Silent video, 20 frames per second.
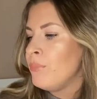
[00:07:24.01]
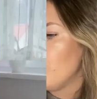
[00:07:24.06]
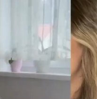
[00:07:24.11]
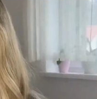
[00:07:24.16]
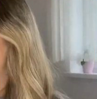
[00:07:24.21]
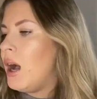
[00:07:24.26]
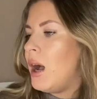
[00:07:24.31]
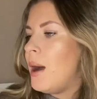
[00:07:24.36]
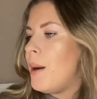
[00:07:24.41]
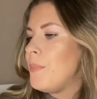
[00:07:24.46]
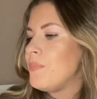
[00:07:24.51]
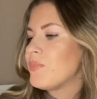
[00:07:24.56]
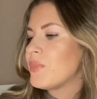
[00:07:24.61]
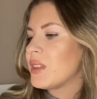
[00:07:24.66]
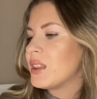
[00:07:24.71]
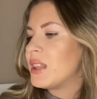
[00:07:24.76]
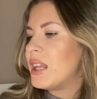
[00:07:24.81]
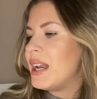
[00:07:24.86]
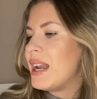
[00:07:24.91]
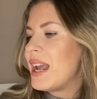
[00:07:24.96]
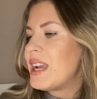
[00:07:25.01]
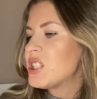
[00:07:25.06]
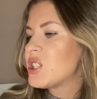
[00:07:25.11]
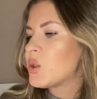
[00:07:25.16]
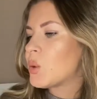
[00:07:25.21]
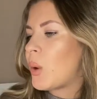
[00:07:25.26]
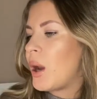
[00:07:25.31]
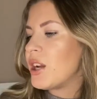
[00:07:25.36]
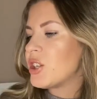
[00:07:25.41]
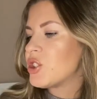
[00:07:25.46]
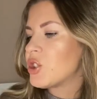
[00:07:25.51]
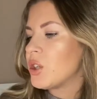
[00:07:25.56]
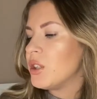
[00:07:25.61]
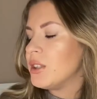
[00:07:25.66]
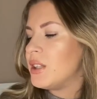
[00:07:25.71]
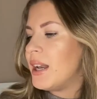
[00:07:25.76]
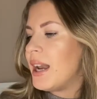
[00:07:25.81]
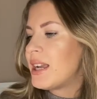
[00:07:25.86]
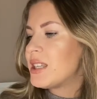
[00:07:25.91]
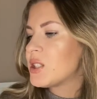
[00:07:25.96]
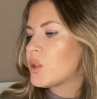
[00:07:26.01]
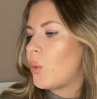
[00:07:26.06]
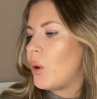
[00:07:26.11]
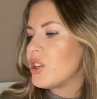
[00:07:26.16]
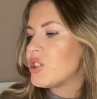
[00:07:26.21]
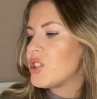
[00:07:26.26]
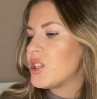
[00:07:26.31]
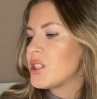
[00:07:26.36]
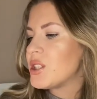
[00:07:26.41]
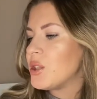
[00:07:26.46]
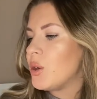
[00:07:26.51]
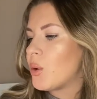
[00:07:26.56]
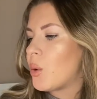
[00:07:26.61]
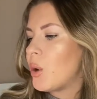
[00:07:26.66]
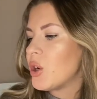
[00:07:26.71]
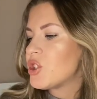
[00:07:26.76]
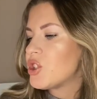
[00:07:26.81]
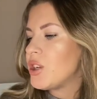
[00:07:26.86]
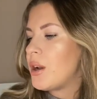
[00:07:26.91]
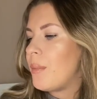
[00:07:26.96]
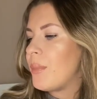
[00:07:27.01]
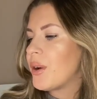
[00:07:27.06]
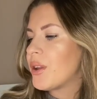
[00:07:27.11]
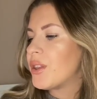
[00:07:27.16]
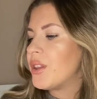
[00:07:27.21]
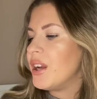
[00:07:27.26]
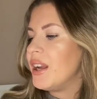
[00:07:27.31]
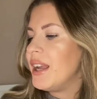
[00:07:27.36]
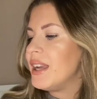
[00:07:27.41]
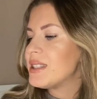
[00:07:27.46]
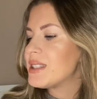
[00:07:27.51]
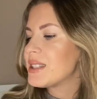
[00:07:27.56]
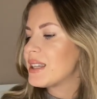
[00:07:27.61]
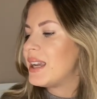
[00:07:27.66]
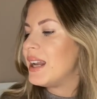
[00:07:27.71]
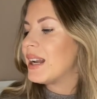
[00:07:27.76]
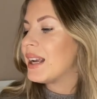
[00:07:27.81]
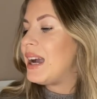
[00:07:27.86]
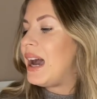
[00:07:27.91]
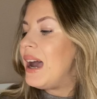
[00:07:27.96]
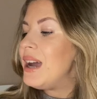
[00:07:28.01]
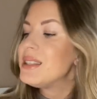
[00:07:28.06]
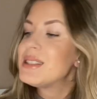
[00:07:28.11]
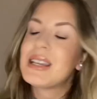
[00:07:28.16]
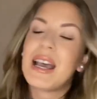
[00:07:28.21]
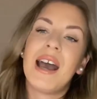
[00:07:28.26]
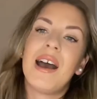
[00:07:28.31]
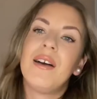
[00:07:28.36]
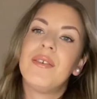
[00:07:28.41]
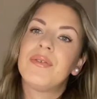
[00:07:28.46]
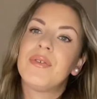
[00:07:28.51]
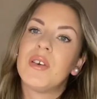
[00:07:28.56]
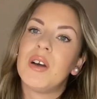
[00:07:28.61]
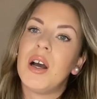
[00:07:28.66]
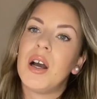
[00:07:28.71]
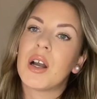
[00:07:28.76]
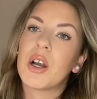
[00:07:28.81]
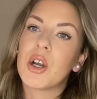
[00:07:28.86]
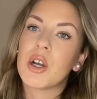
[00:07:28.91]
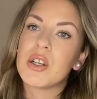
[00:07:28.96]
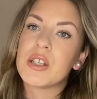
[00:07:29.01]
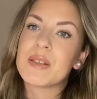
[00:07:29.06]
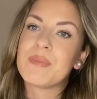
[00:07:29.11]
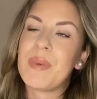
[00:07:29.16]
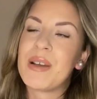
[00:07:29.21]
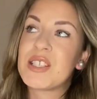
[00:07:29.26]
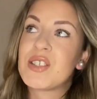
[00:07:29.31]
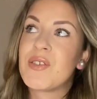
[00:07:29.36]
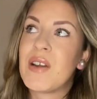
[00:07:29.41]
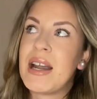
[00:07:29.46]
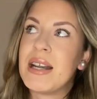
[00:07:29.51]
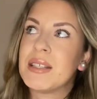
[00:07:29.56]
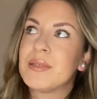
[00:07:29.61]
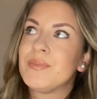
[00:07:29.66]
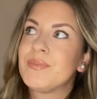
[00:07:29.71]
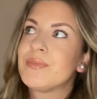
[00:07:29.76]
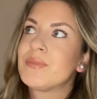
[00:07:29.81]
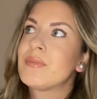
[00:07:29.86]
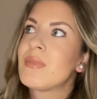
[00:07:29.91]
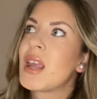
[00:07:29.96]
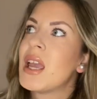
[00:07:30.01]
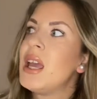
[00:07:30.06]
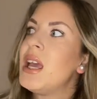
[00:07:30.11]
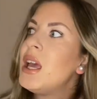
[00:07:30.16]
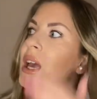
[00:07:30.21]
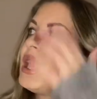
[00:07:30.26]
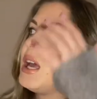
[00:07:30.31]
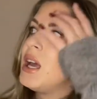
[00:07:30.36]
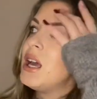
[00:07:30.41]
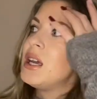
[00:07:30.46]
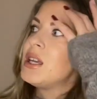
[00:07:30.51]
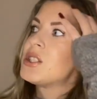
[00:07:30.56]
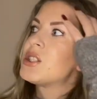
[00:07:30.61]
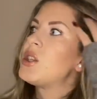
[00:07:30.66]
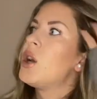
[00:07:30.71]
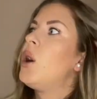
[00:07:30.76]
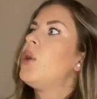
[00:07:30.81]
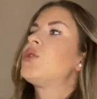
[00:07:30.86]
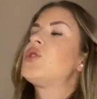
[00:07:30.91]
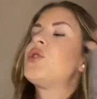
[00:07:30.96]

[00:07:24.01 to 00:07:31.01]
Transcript: Um, the next question, the next question, so question number three is, can guys have a girl's best friend? So to